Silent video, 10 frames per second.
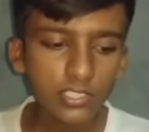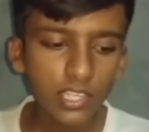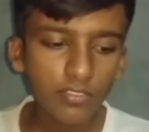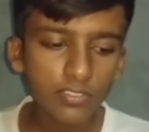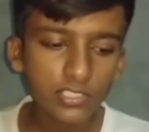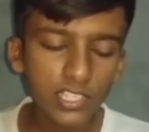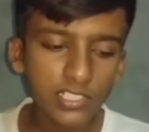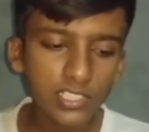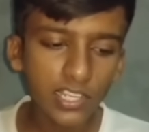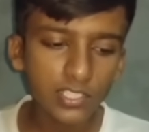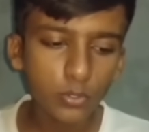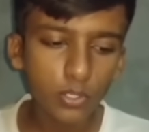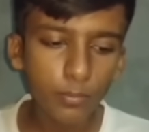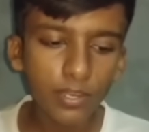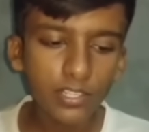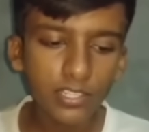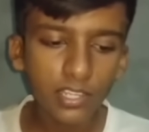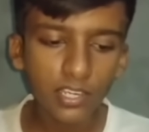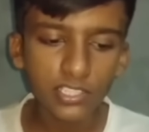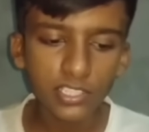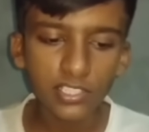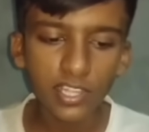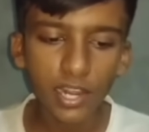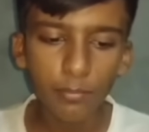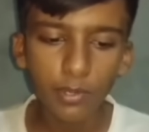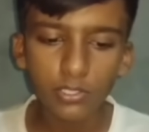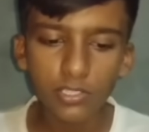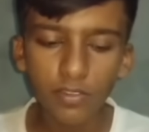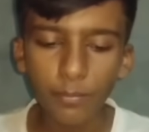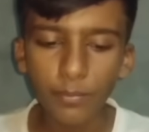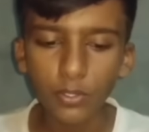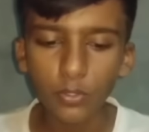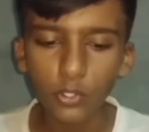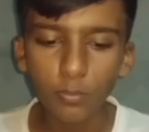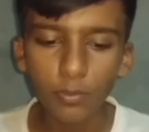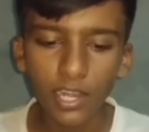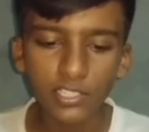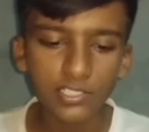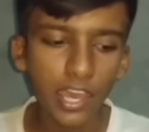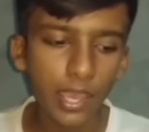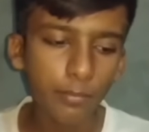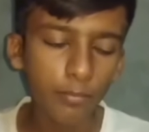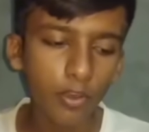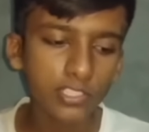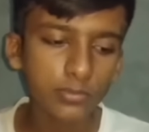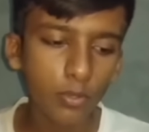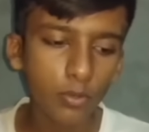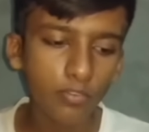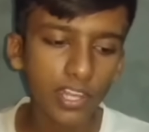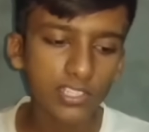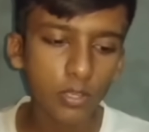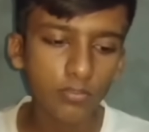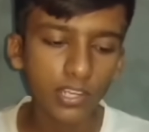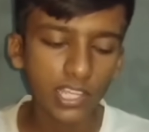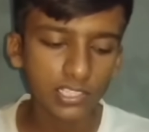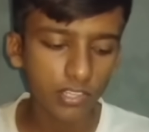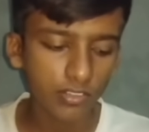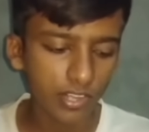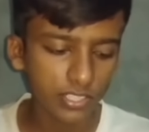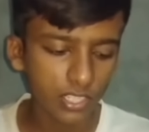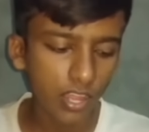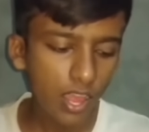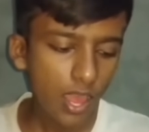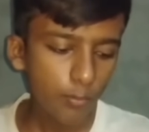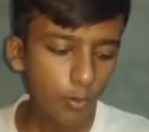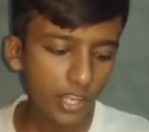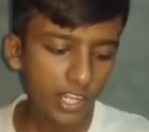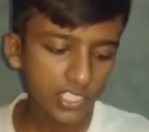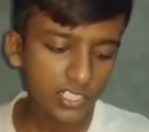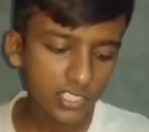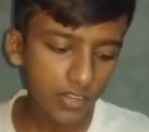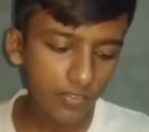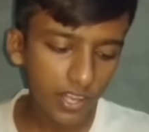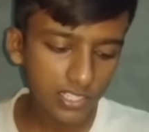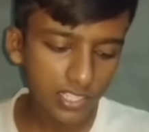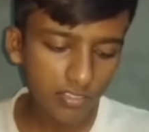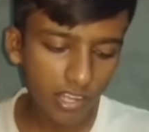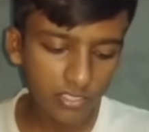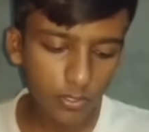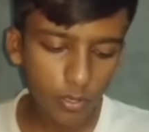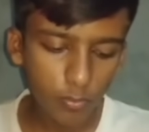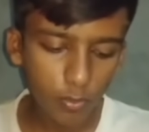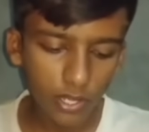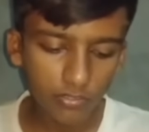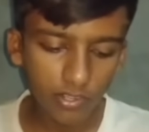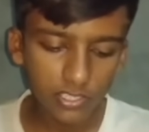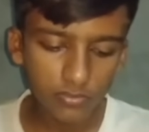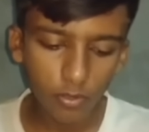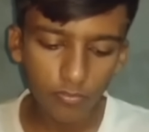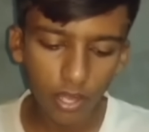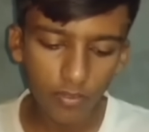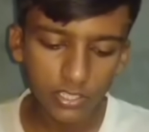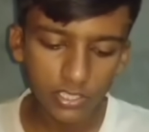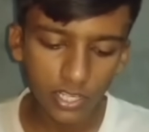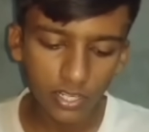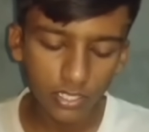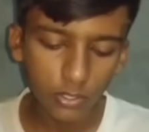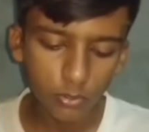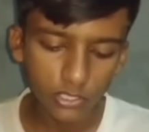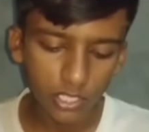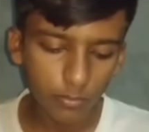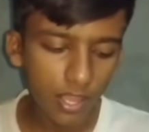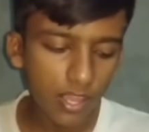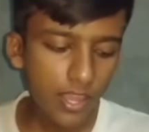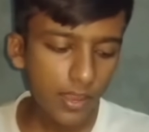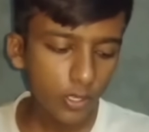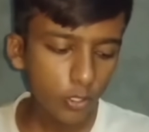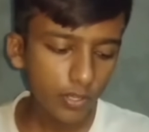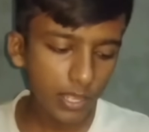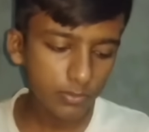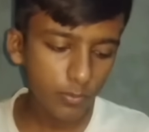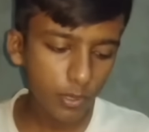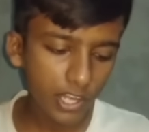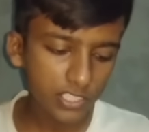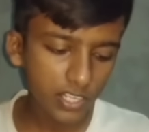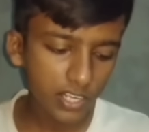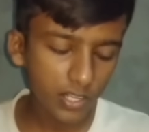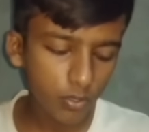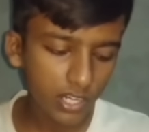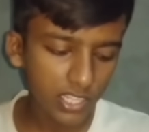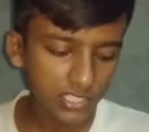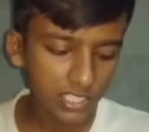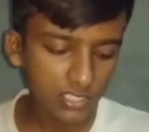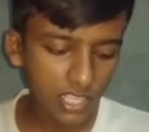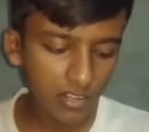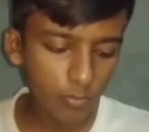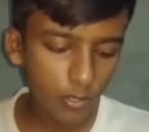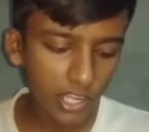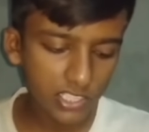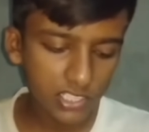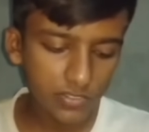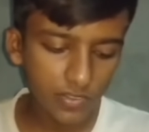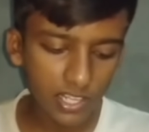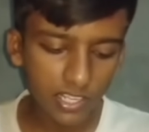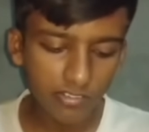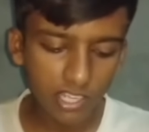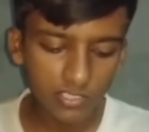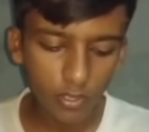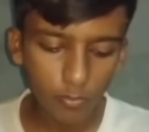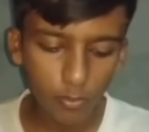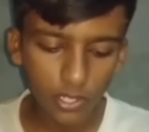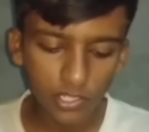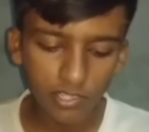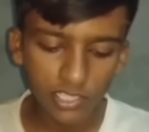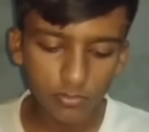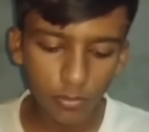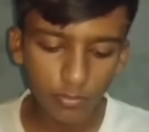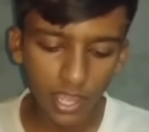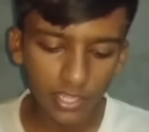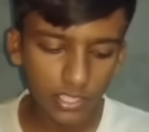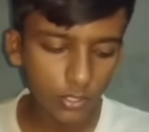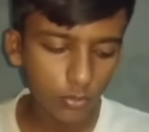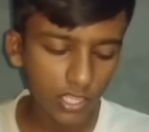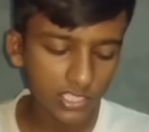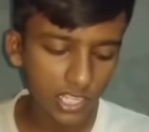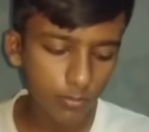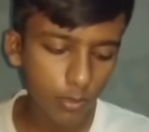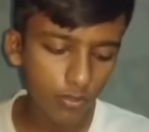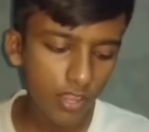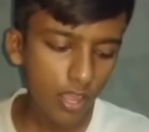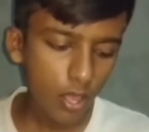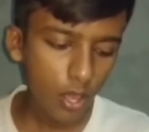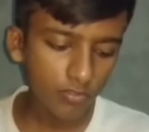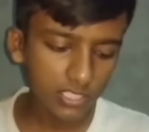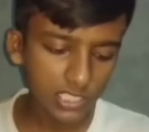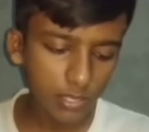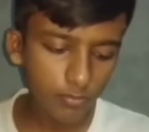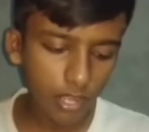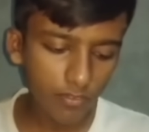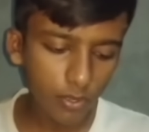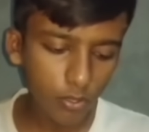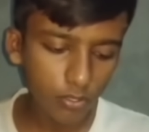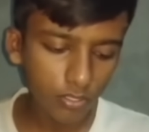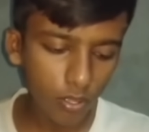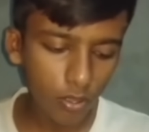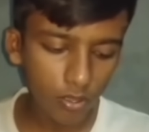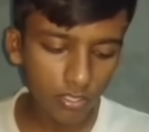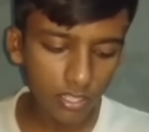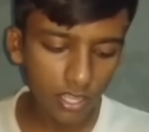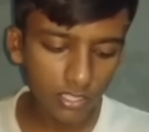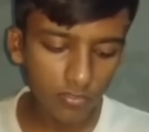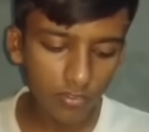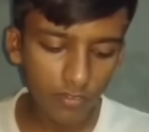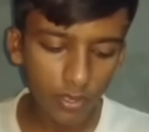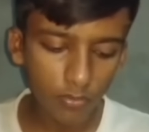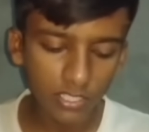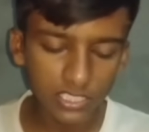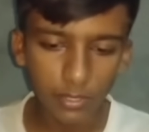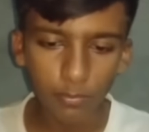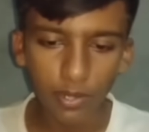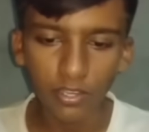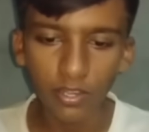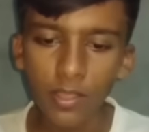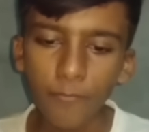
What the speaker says: If seeds get suitable condition, their embryos develop into new plants, the haploid sporophytes of the next generation. Pollination is defined as the transfer of pollen grains from flowers another to stigma. Two types of pollination are recognized. Self-pollination defined as the transfer of pollen grains from the anther to the stigma of the same flower or other flower of the same plant.